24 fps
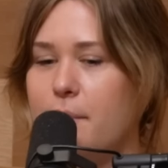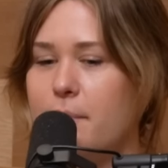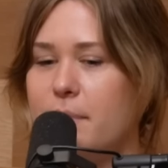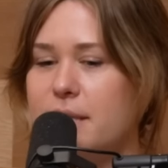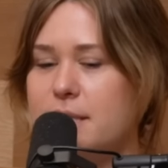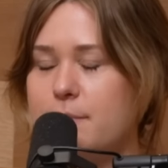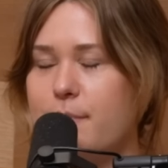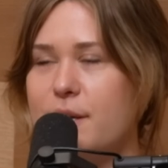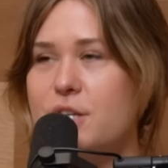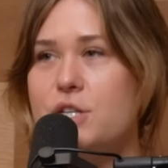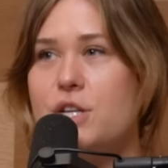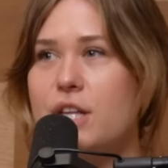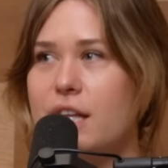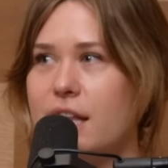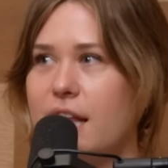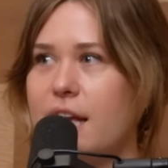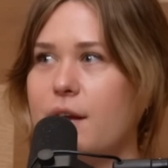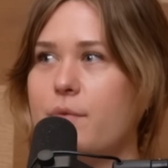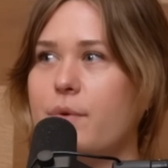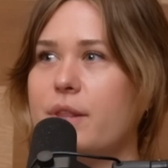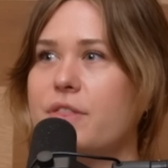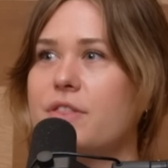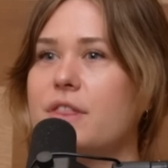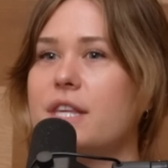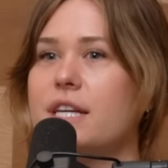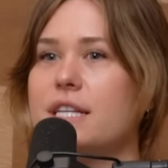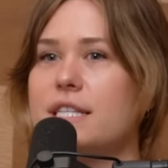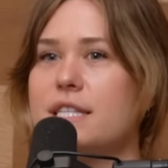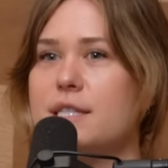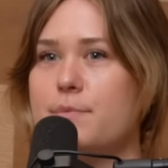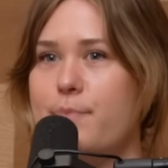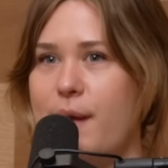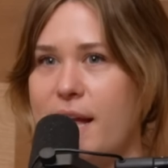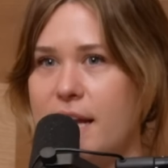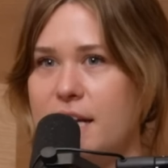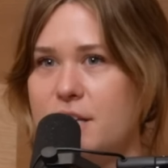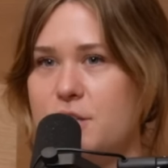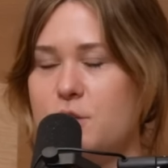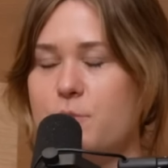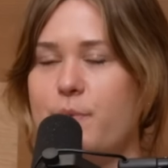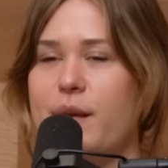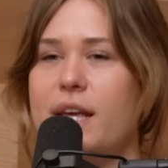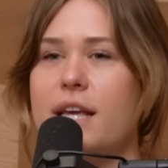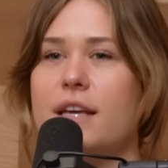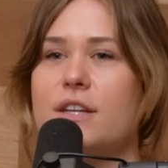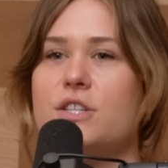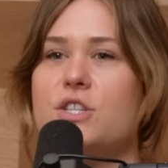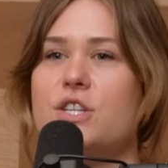especially like with the Spanish
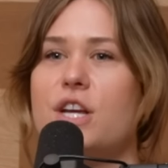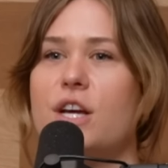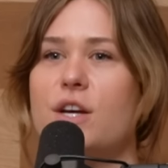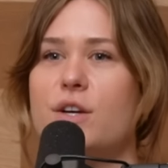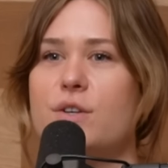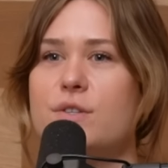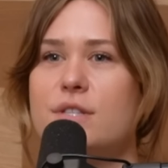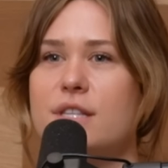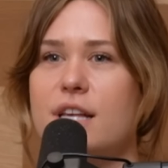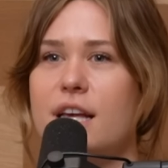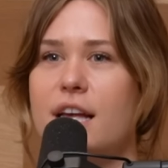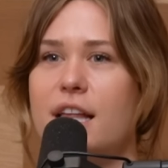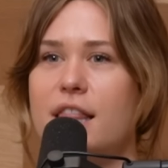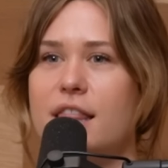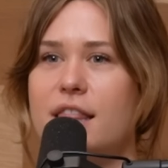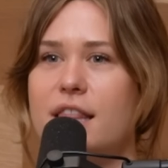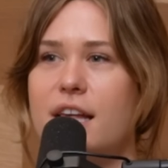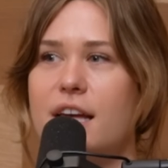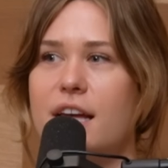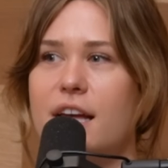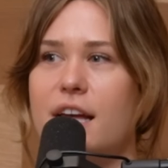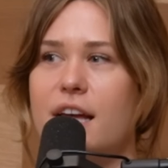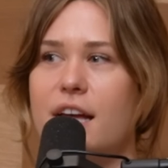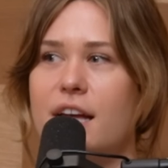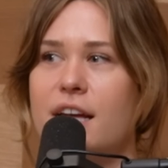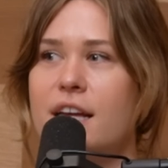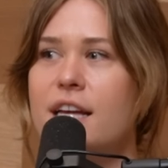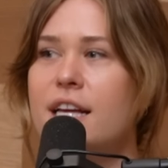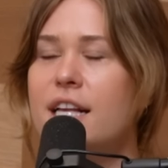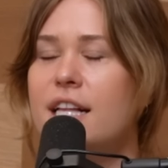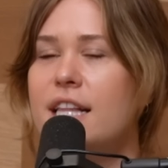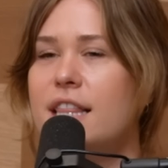speaking shows and the